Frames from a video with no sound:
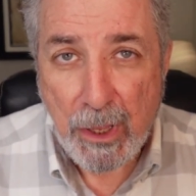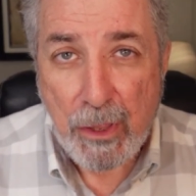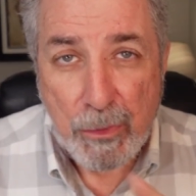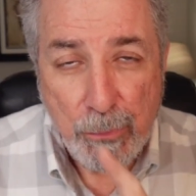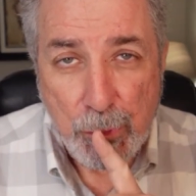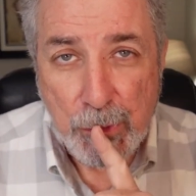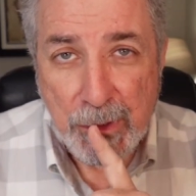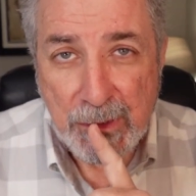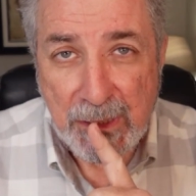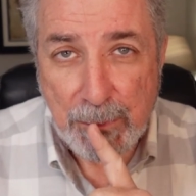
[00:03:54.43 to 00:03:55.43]
through
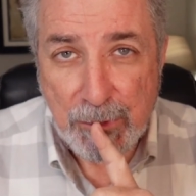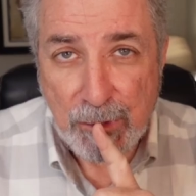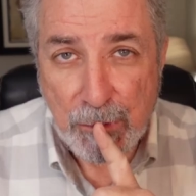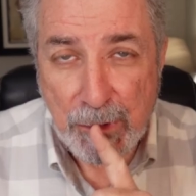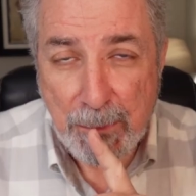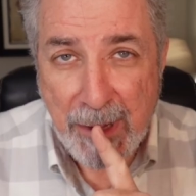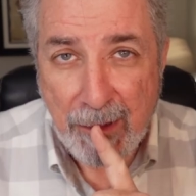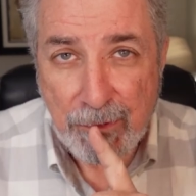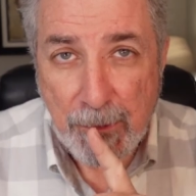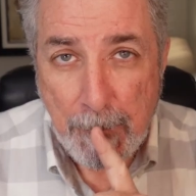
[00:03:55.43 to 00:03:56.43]
your lips, through your
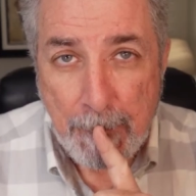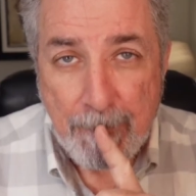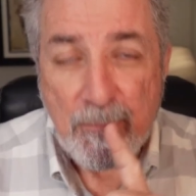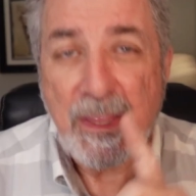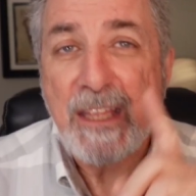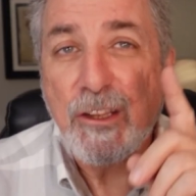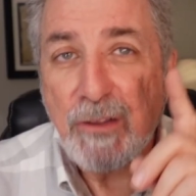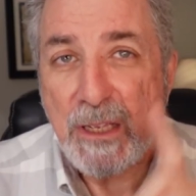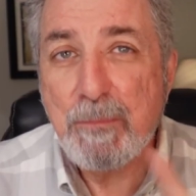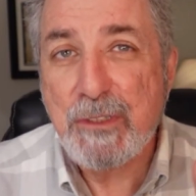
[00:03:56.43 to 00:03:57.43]
mouth, like you're
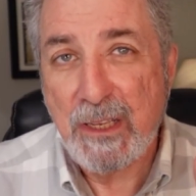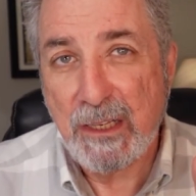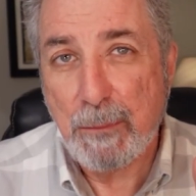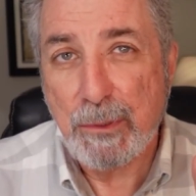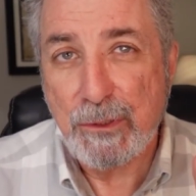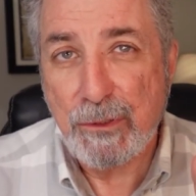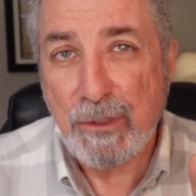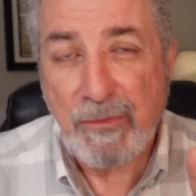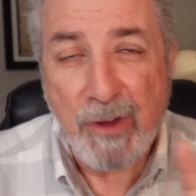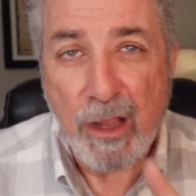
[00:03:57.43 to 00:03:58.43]
emptying a
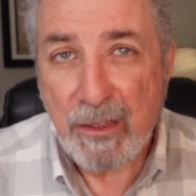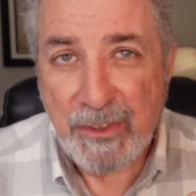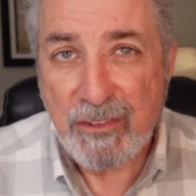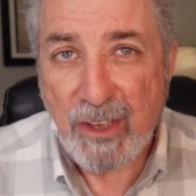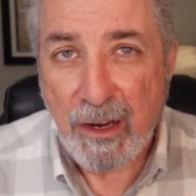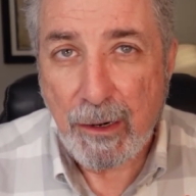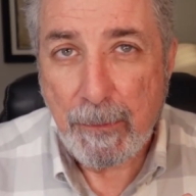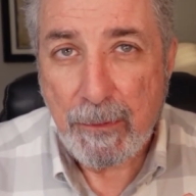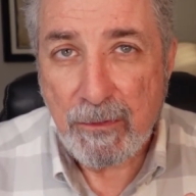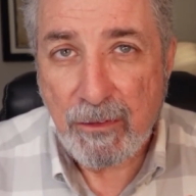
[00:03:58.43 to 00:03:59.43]
balloon of all of its air.
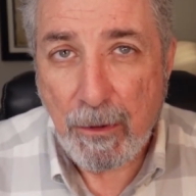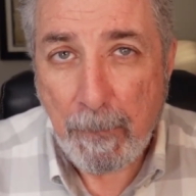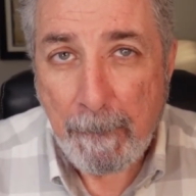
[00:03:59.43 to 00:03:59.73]
So